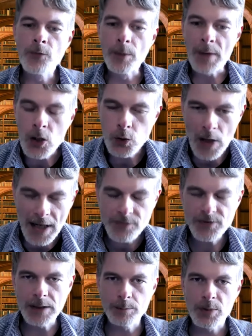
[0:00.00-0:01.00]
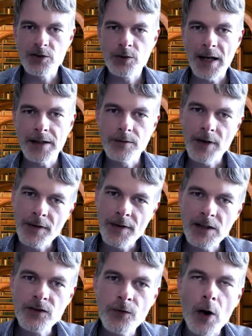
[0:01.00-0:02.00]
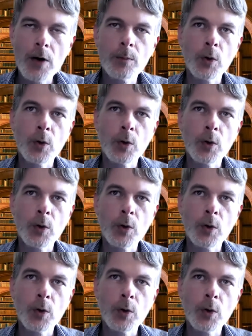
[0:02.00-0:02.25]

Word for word: from a crafting perspective, I think it's far